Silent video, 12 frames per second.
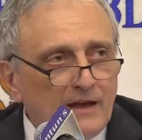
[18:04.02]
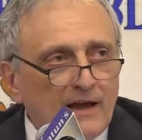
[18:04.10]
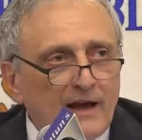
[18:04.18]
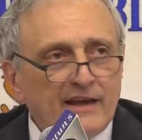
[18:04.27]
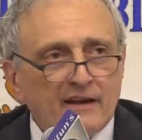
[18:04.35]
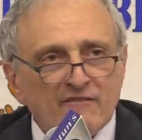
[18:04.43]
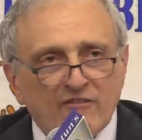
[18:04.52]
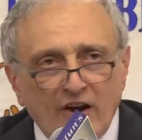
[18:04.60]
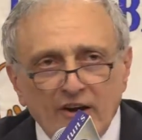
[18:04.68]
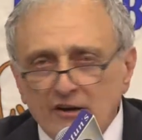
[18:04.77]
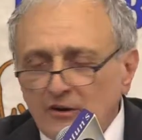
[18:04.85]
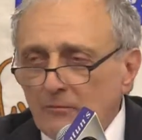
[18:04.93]
I had
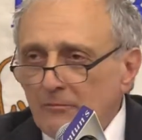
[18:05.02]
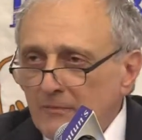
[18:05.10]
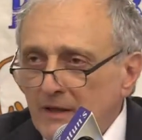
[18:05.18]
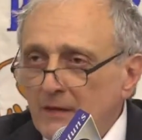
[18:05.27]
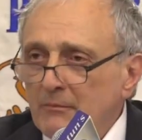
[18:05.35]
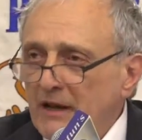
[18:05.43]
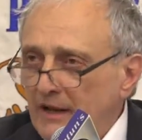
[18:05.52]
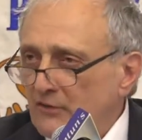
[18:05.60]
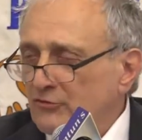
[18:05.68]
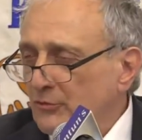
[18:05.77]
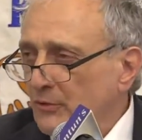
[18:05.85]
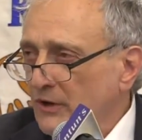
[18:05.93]
invited him and
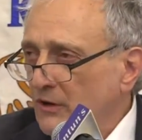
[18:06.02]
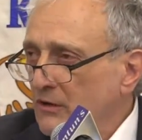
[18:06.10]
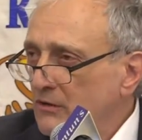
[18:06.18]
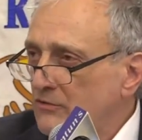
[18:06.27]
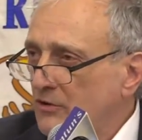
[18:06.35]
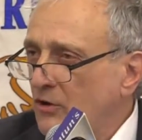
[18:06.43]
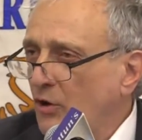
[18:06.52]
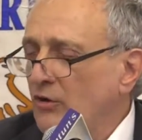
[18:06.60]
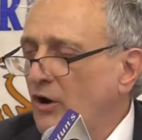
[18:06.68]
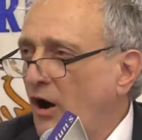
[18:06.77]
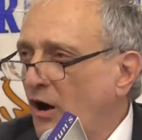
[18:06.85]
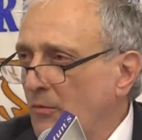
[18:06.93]
Astorino, to go
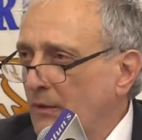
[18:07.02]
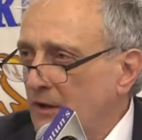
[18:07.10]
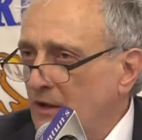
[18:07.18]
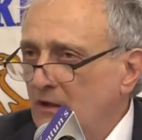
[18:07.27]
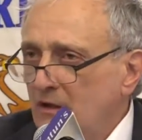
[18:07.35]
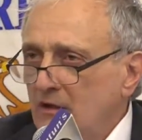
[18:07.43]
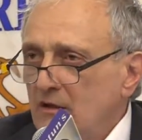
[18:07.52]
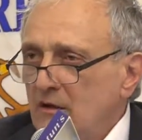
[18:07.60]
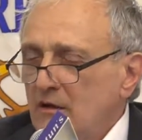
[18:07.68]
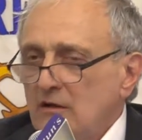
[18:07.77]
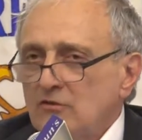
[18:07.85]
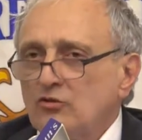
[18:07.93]
to Albany
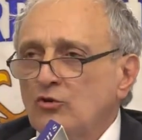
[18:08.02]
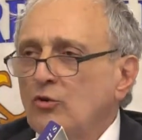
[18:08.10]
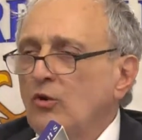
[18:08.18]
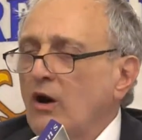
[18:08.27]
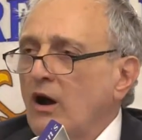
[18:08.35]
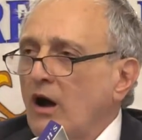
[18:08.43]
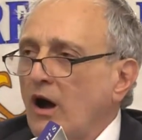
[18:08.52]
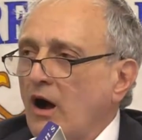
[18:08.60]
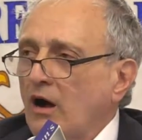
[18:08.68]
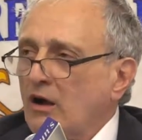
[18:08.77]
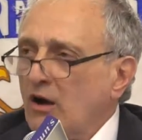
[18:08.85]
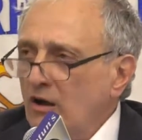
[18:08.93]
to
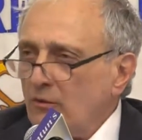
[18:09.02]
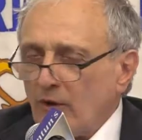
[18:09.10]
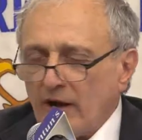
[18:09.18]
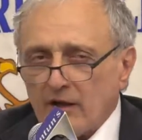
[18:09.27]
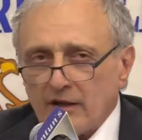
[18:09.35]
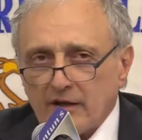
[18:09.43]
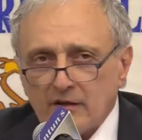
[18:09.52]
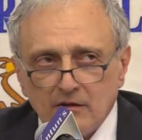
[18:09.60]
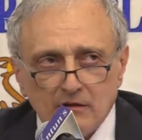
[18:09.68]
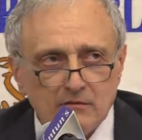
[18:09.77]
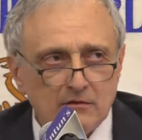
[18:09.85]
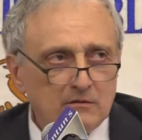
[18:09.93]
a gun rally.
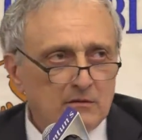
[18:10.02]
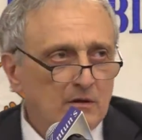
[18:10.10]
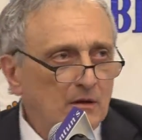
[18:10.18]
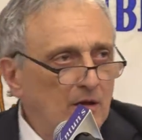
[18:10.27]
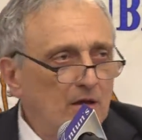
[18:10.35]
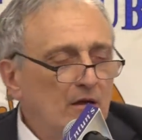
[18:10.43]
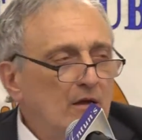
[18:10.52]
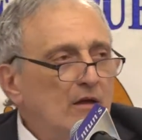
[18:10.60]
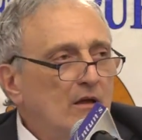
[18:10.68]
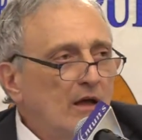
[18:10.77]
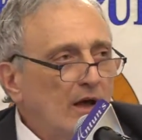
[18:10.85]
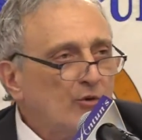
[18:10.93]

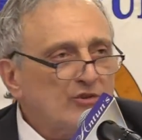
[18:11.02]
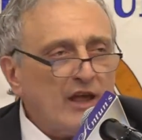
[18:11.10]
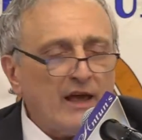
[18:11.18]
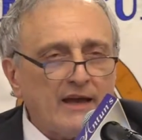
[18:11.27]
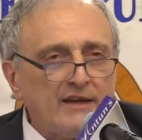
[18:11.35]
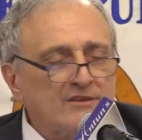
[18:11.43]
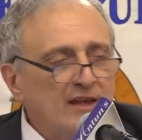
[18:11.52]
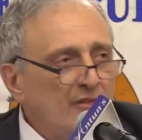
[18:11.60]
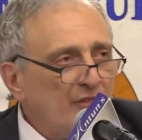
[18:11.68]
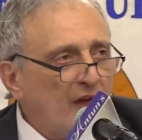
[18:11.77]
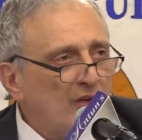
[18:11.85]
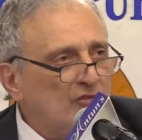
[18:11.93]
I had
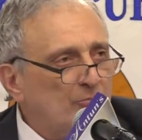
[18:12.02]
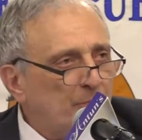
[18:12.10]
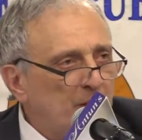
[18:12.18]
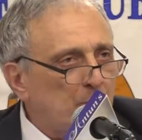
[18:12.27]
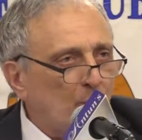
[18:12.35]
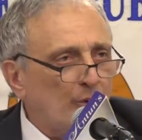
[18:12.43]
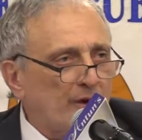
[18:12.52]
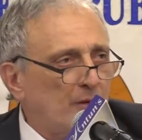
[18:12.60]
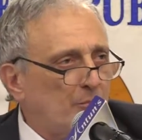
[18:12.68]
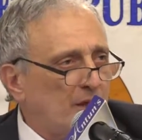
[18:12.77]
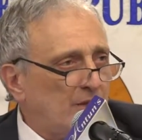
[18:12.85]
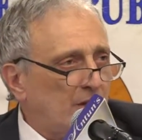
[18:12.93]
10,000 people were going
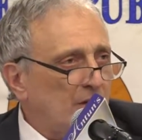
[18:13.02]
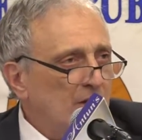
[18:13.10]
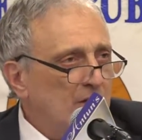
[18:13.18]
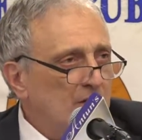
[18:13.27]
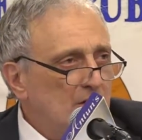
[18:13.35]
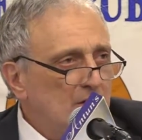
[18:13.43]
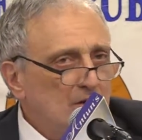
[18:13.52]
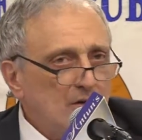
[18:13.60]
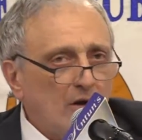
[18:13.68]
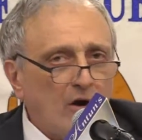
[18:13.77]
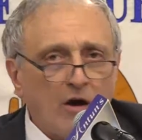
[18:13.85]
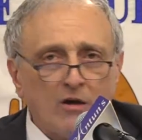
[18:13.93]
to be there,
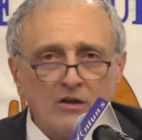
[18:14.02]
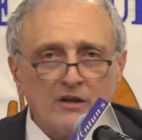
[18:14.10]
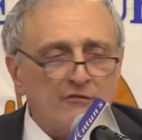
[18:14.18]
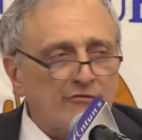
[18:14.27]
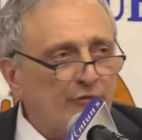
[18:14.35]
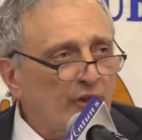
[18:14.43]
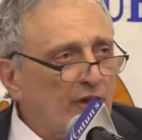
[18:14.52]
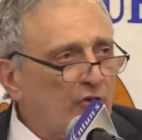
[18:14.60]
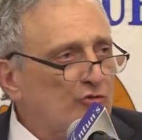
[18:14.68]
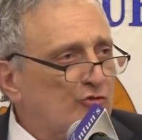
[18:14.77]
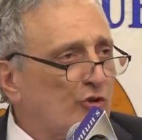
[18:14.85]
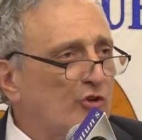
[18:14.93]
all in
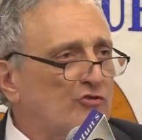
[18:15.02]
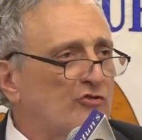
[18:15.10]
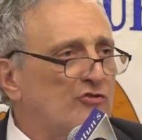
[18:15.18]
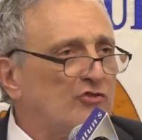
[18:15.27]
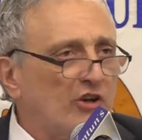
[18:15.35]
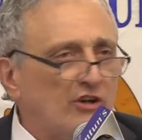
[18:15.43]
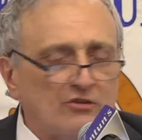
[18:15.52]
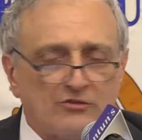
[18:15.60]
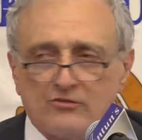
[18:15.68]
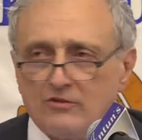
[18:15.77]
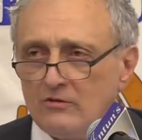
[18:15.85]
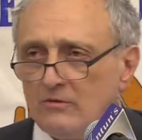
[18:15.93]
flannel shirts and jeans.